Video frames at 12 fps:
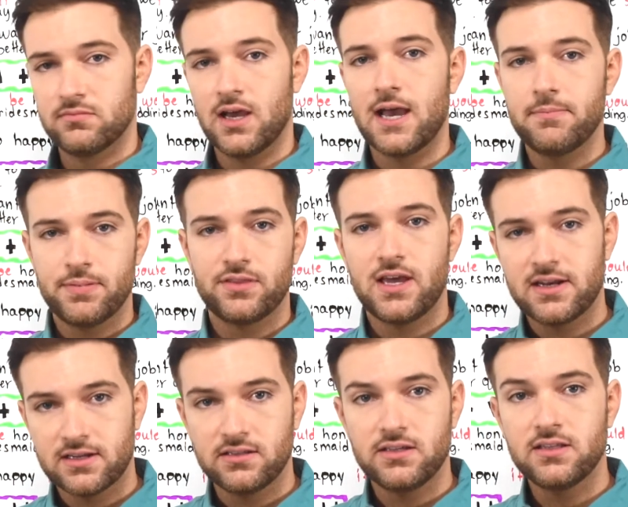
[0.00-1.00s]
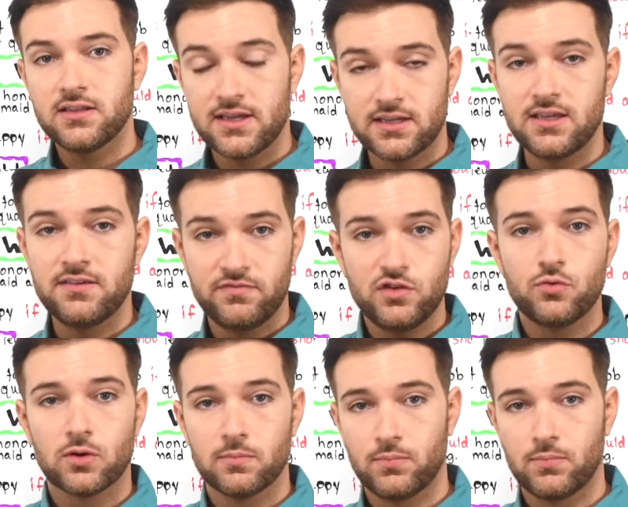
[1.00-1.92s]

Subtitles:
hypothetically, like if you were